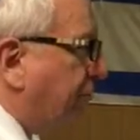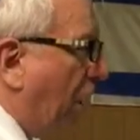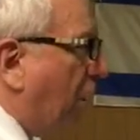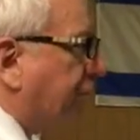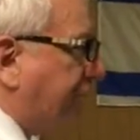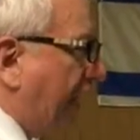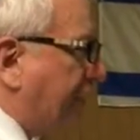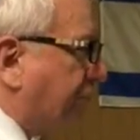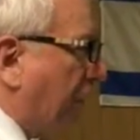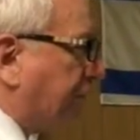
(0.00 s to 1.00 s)
Charles
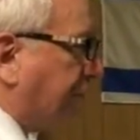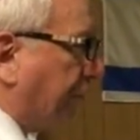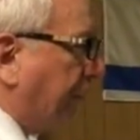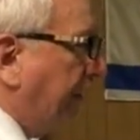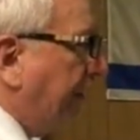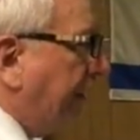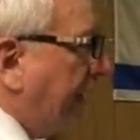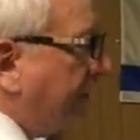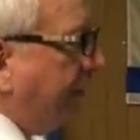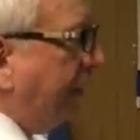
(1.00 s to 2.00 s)
Taze Russell,
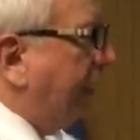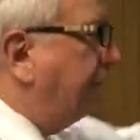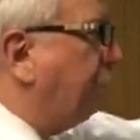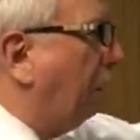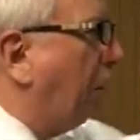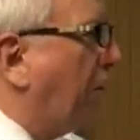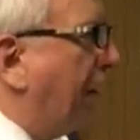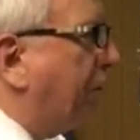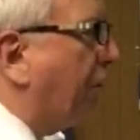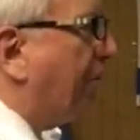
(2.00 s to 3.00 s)
if he gives you a
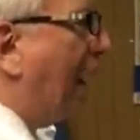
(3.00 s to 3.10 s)
heretical